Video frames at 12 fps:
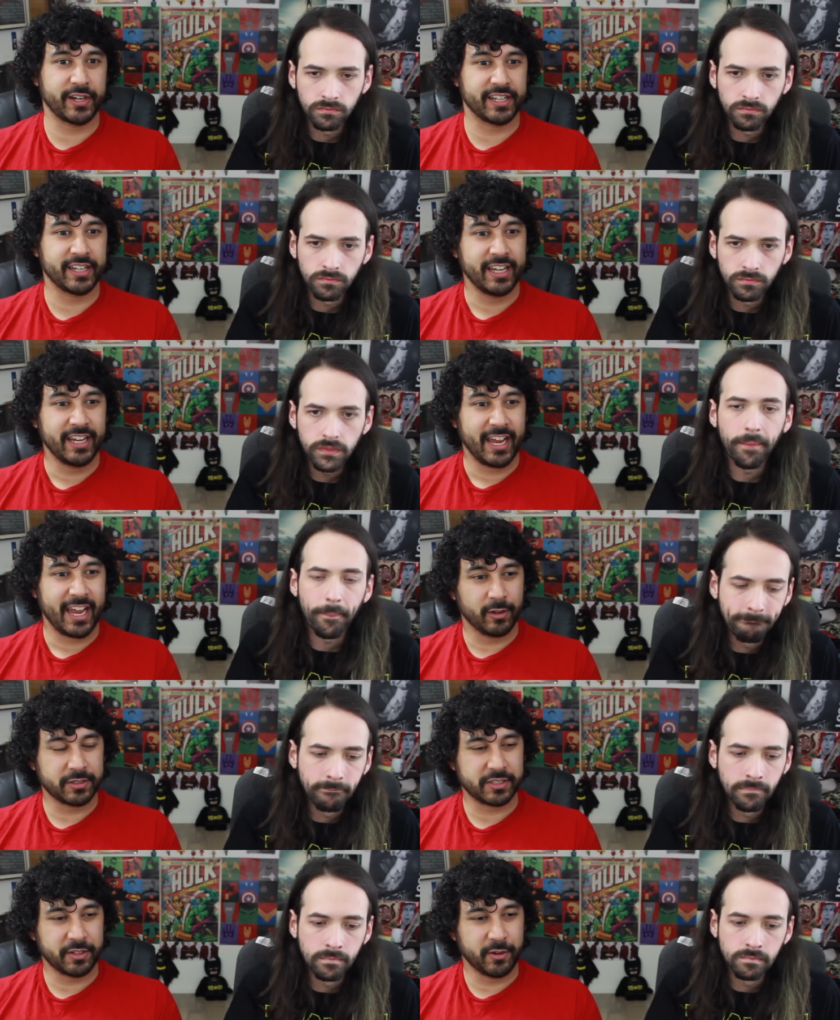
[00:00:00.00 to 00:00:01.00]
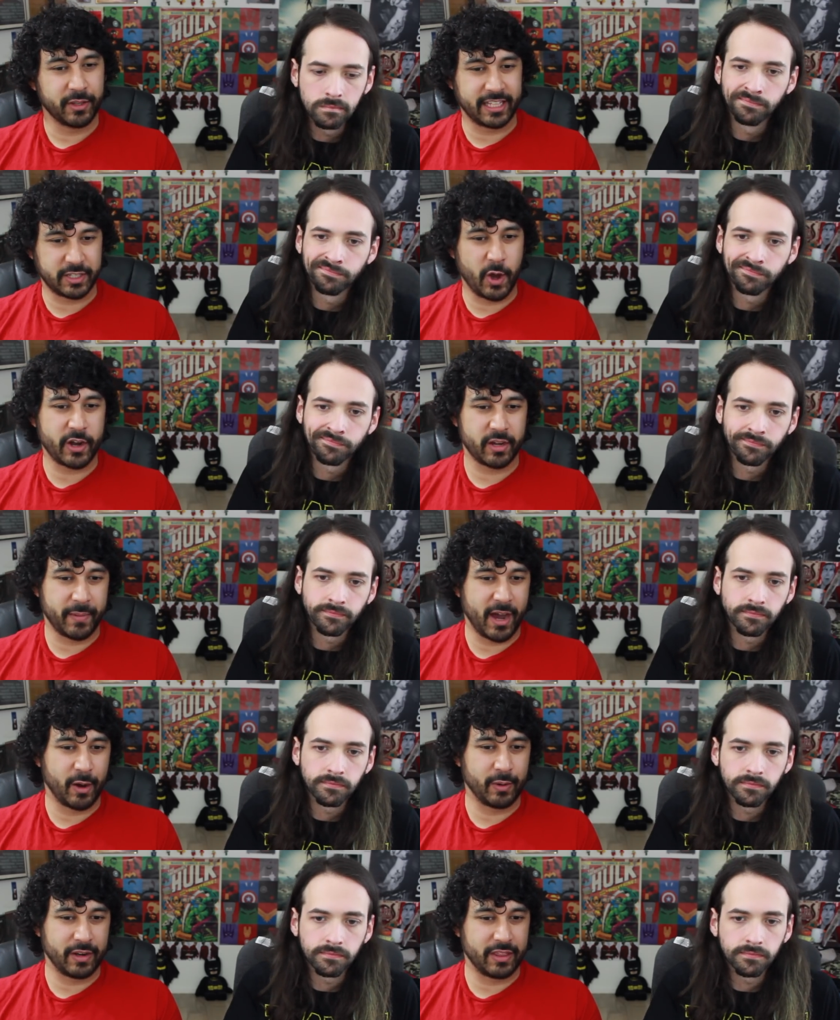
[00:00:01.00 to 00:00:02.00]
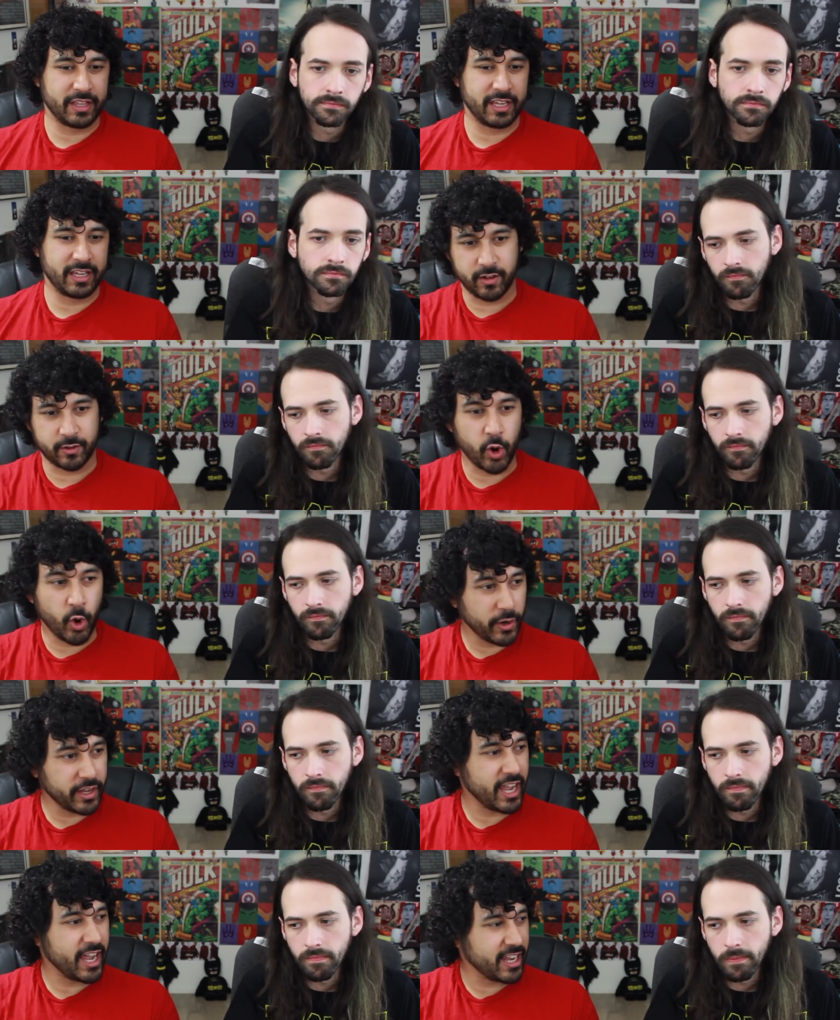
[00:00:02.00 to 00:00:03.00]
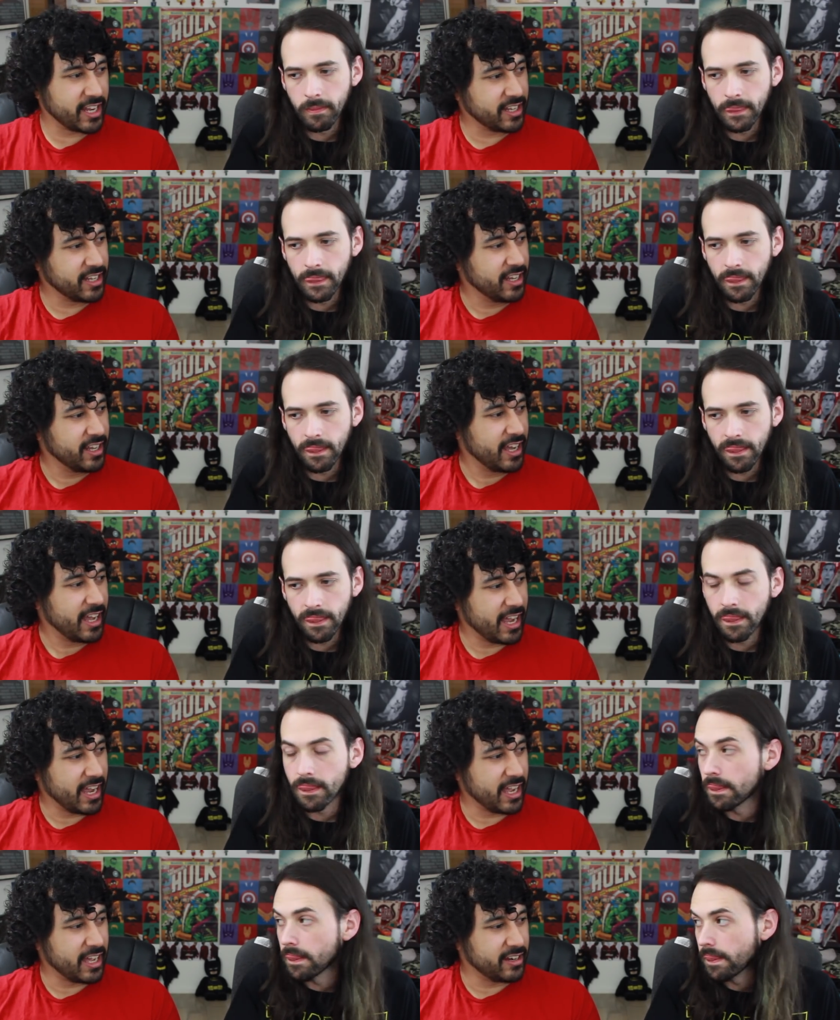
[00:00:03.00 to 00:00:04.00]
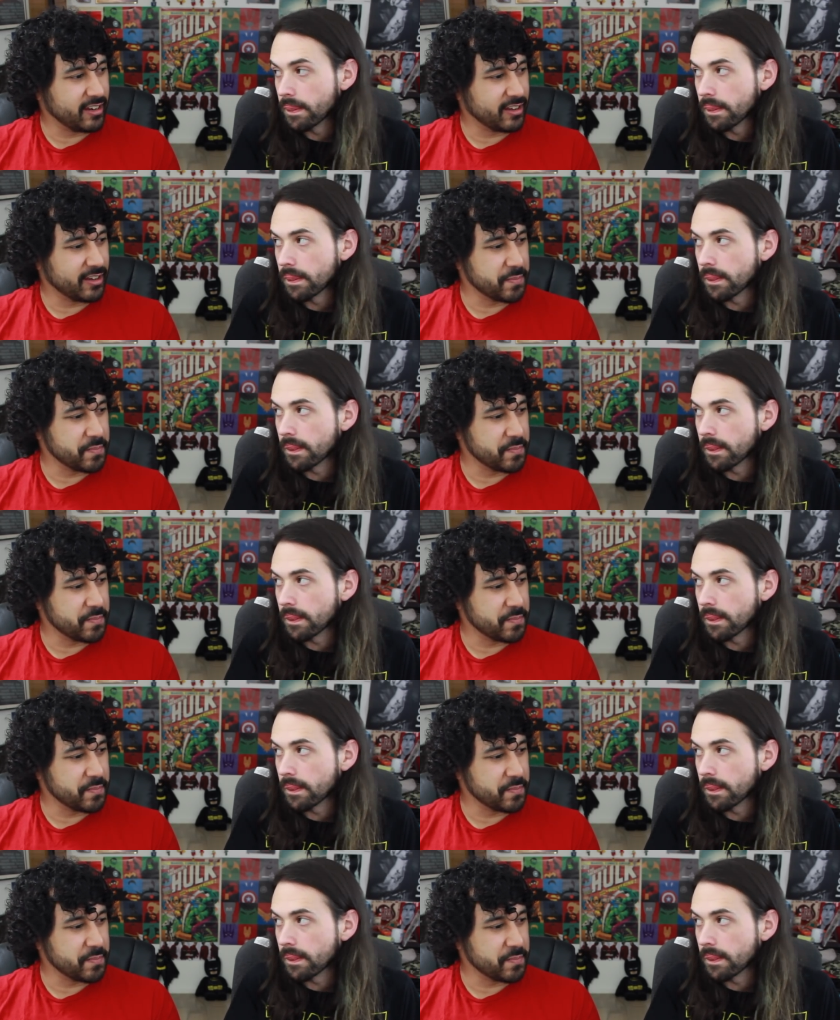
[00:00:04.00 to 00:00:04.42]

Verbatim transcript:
Speaker 1: enjoyed it. Yeah. Also, they talk about the Okoye and uh,